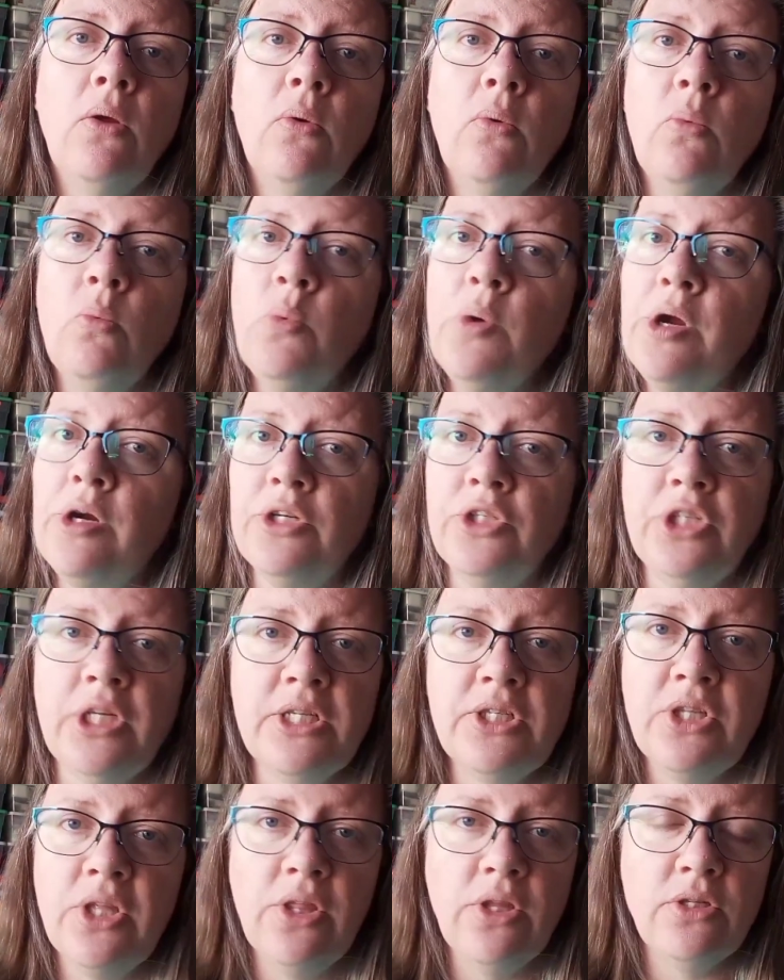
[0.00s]
We're
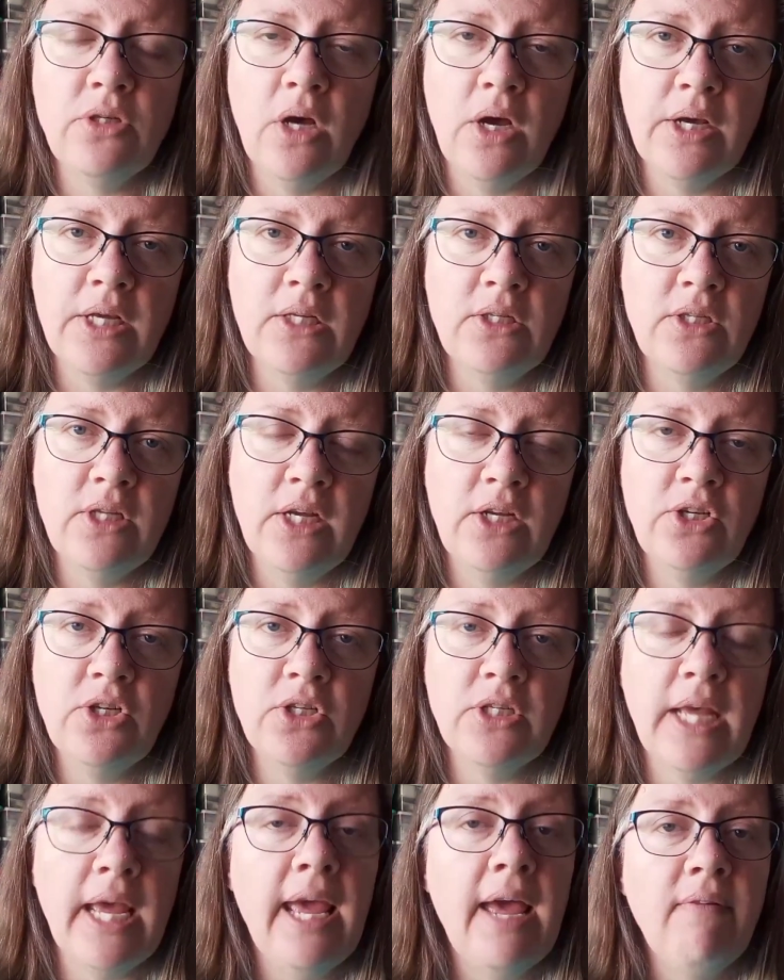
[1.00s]
just in the talking
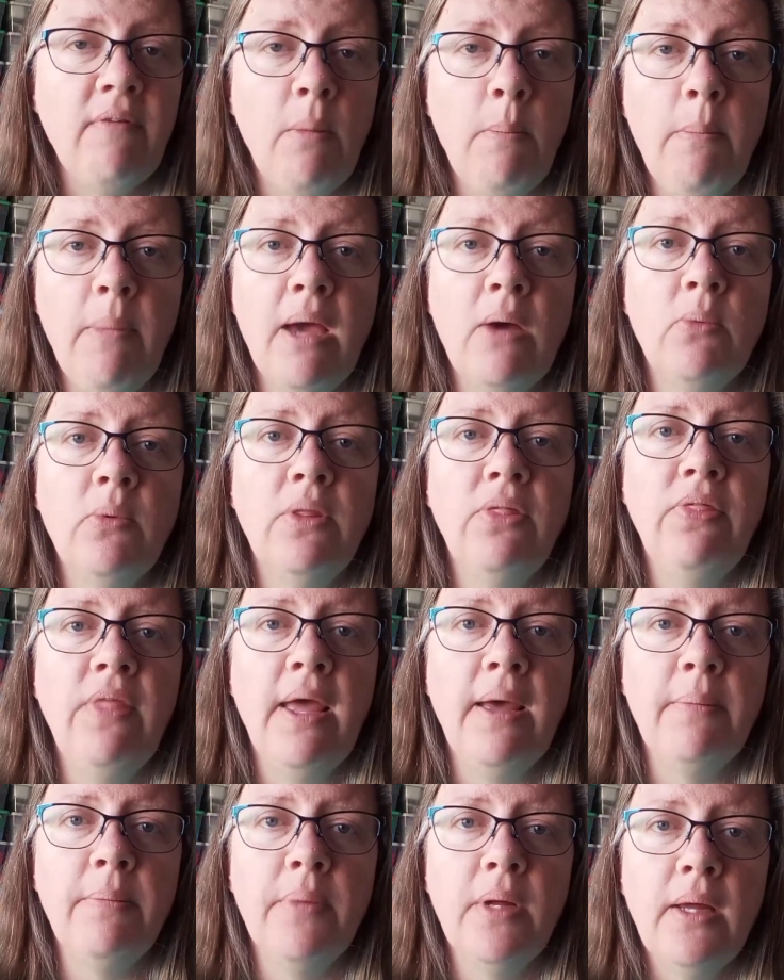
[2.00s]
stages. I haven't met with
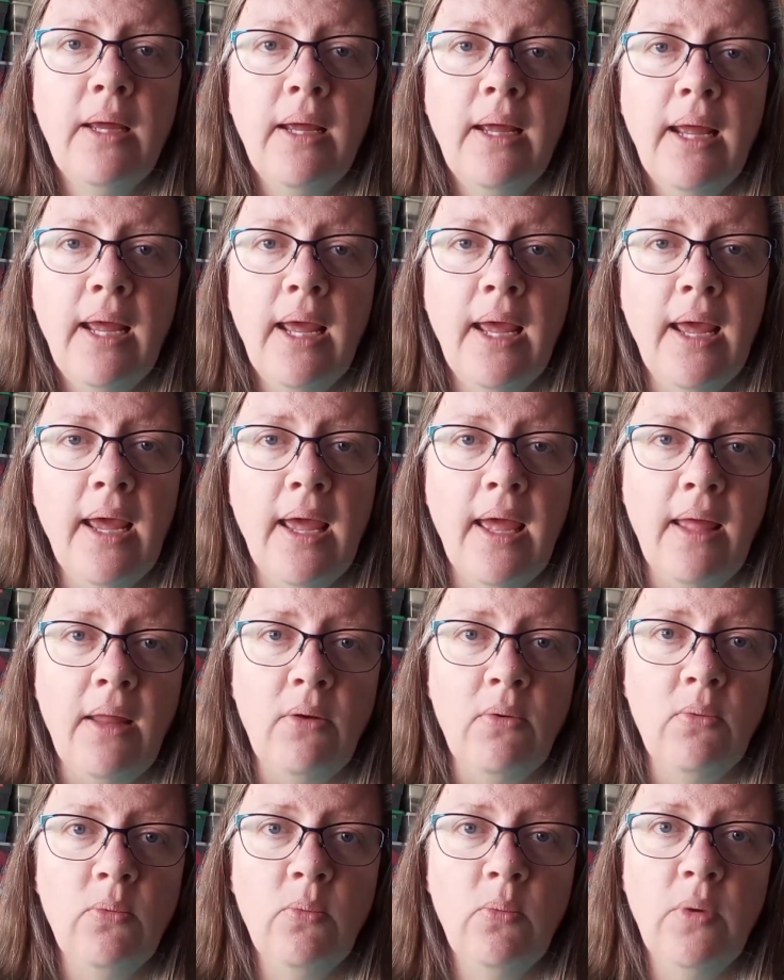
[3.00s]
them,
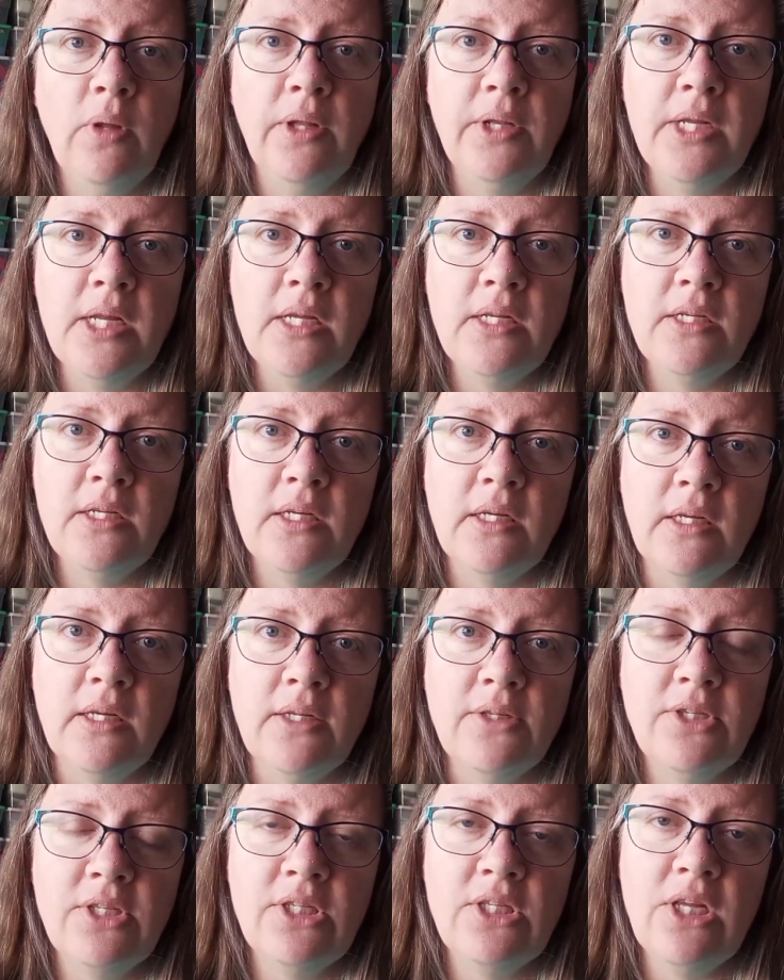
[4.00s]
and we'll need to
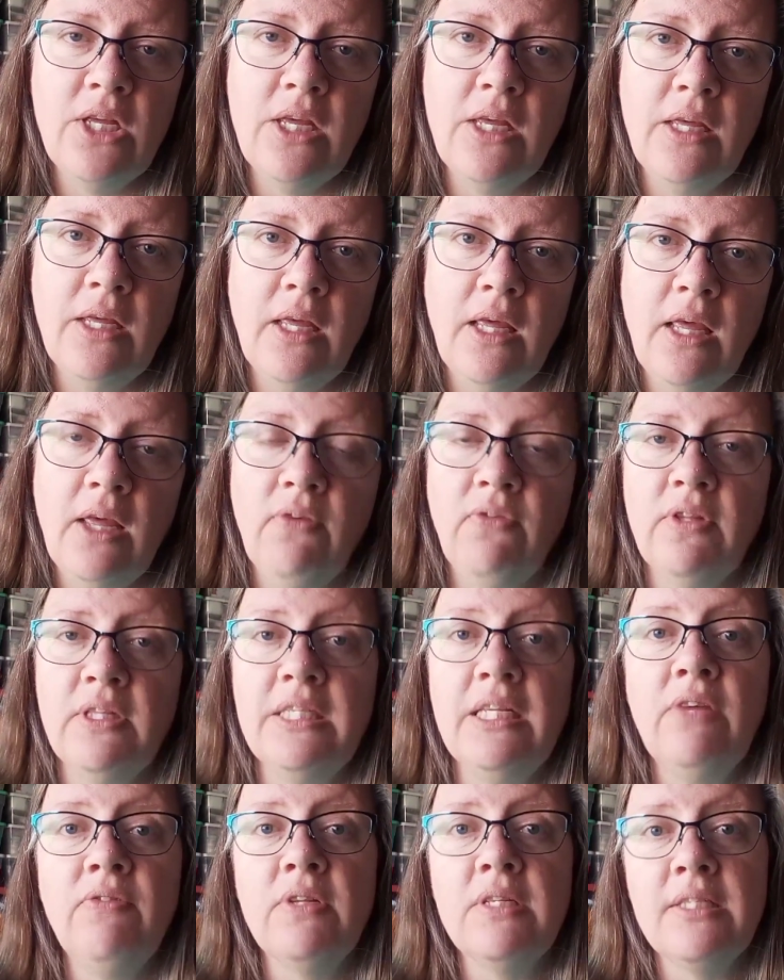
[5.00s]
see if it's
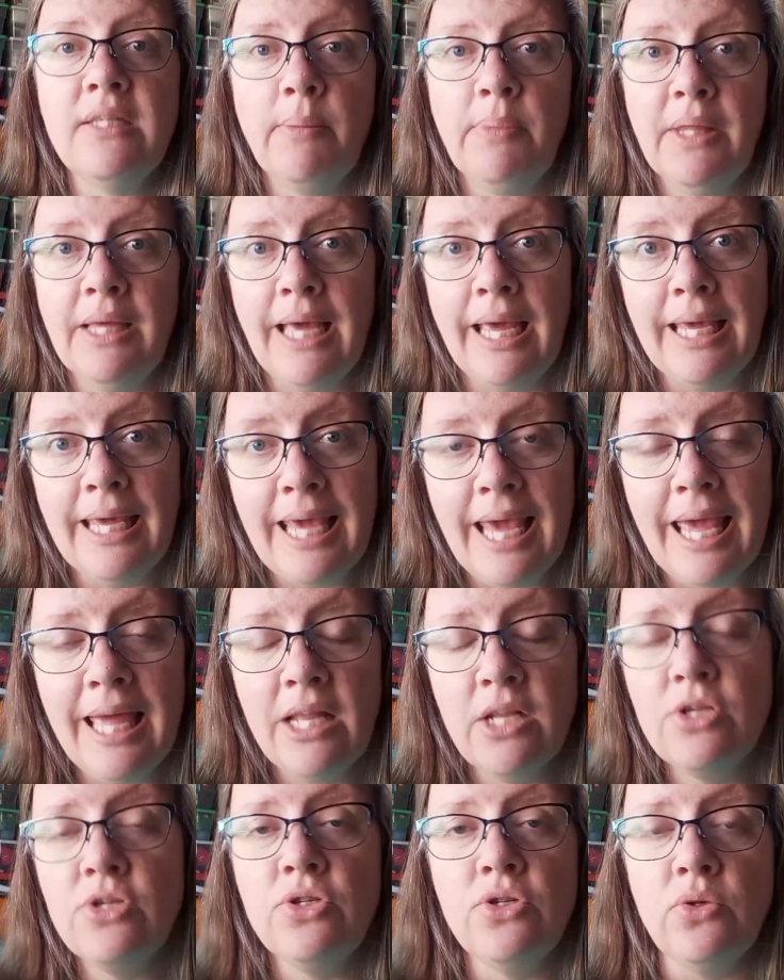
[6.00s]
even something I
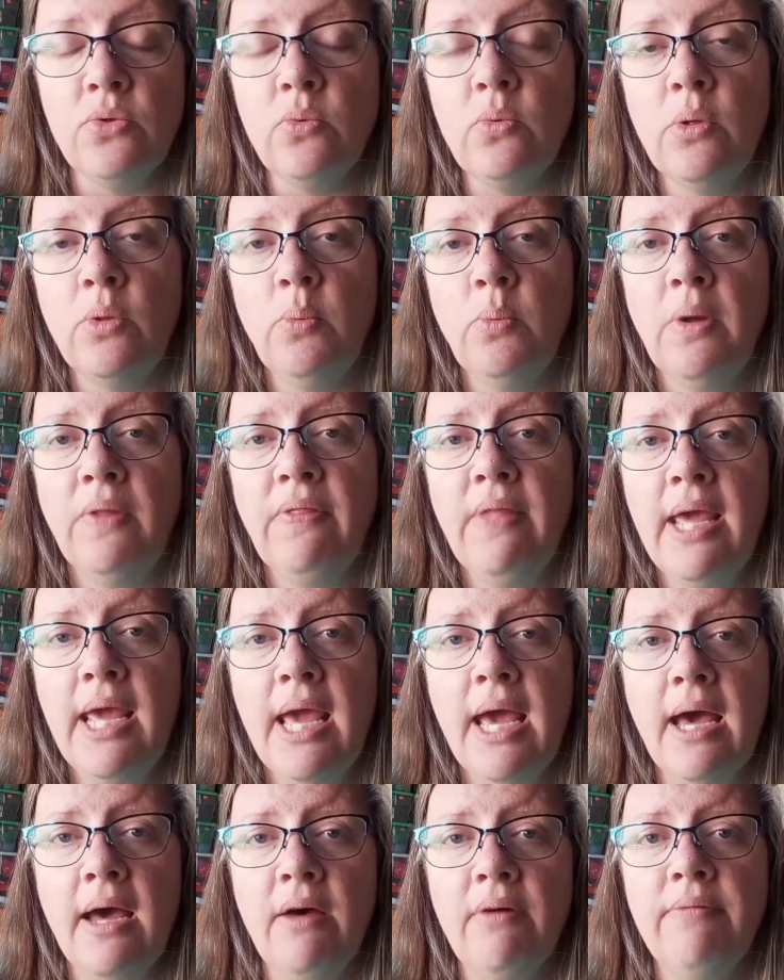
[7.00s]
can do with what they
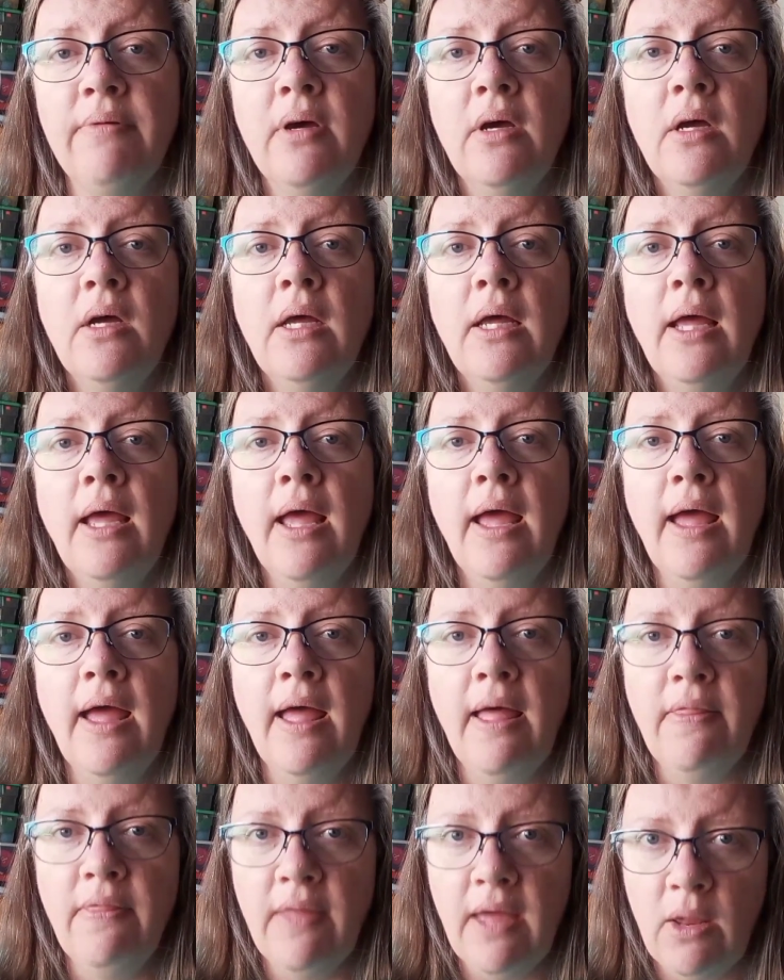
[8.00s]
have,
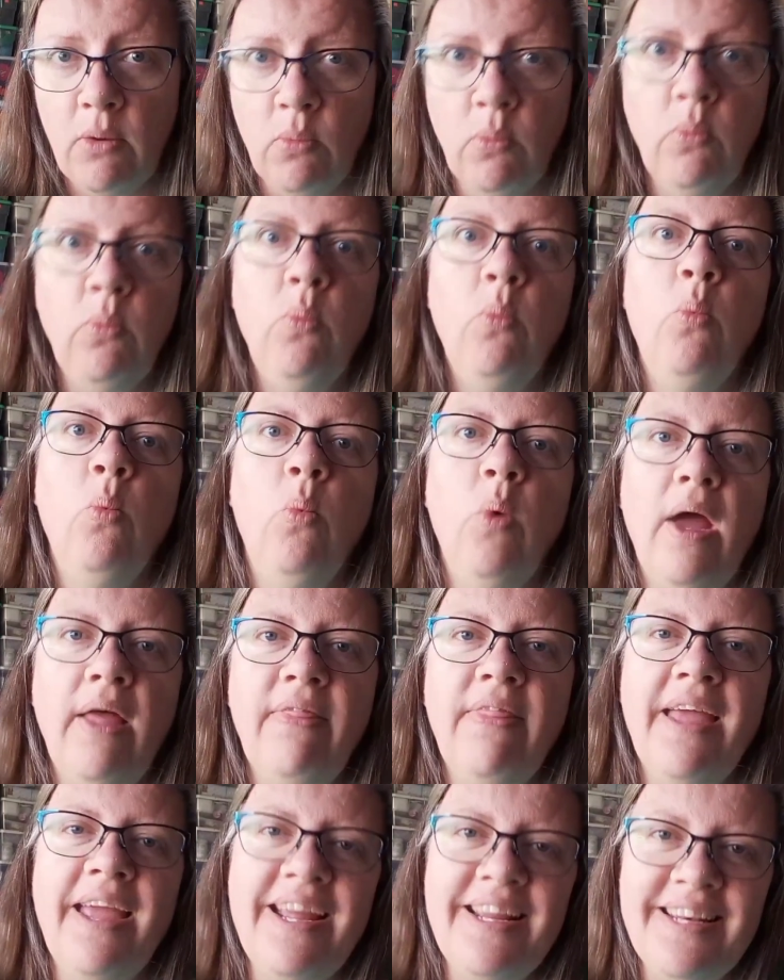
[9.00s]
and then when
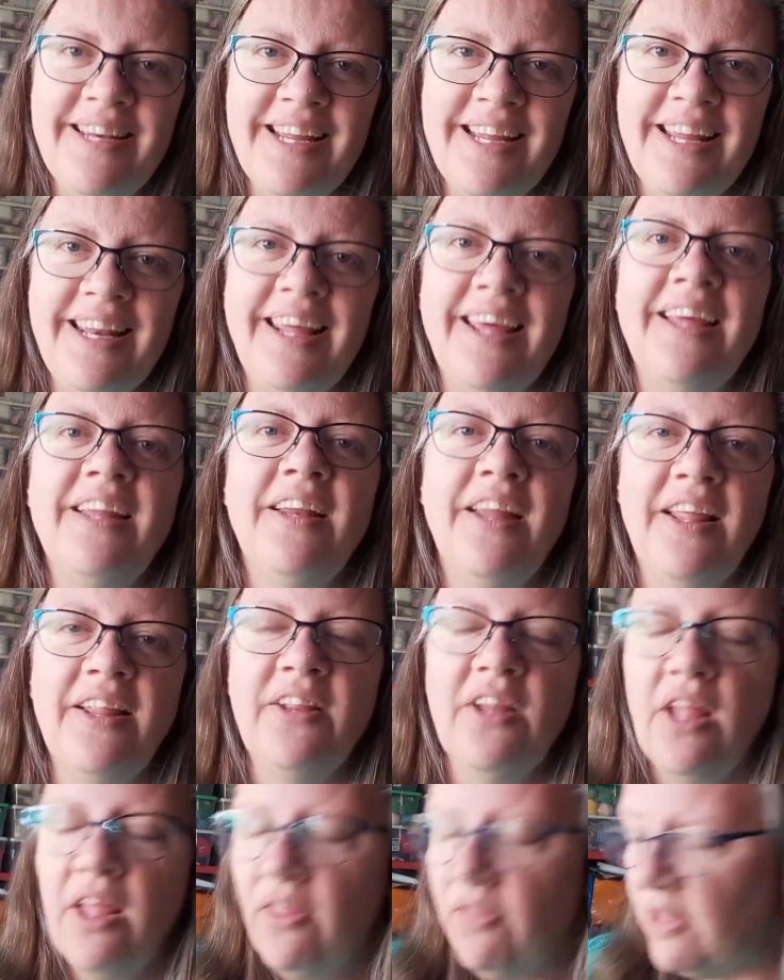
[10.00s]
they need it
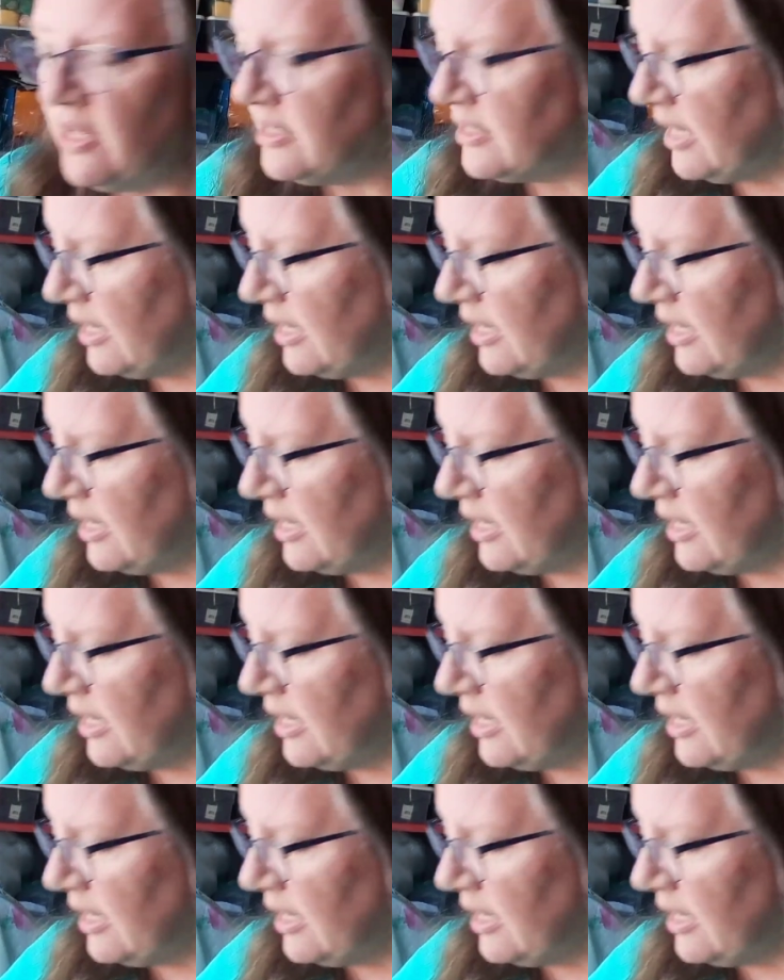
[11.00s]
and things like